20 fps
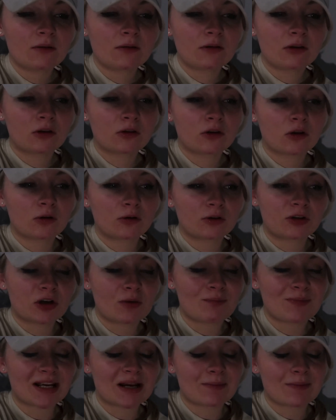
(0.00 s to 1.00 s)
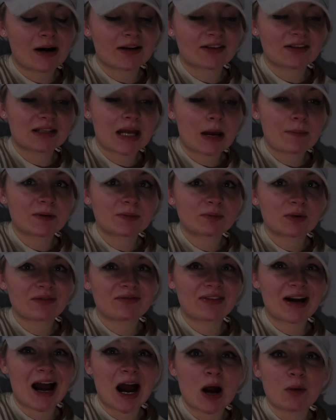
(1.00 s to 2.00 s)
you know, big amount of steps, but
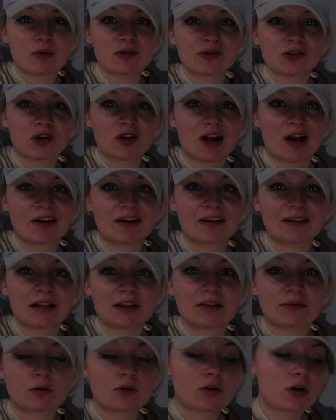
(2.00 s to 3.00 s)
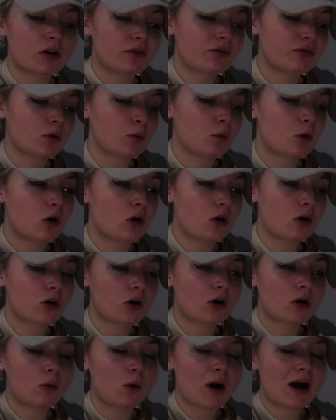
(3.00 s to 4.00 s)
if that happens organically through going for a
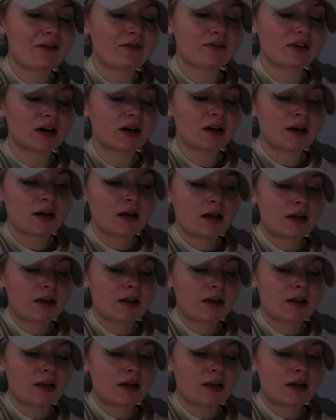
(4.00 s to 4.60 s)
walk or whatever,